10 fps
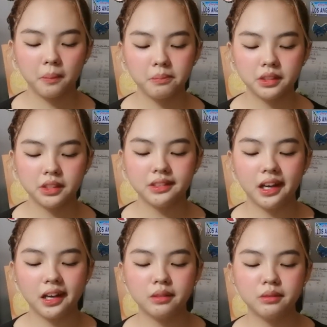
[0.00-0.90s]
And
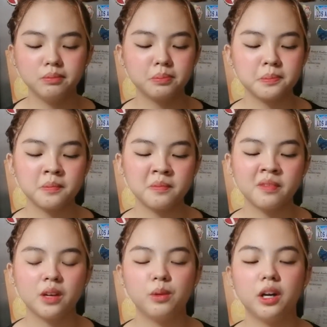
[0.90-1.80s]
then
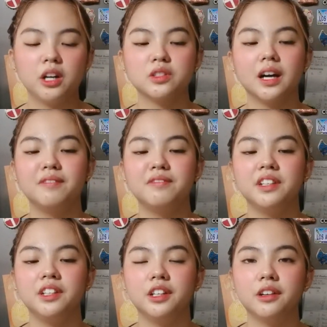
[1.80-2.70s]
we also have
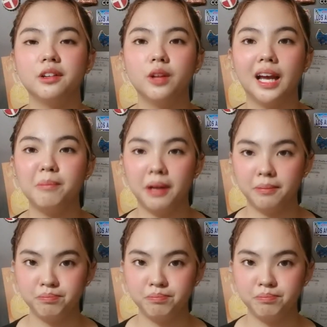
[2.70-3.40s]
here gulaman.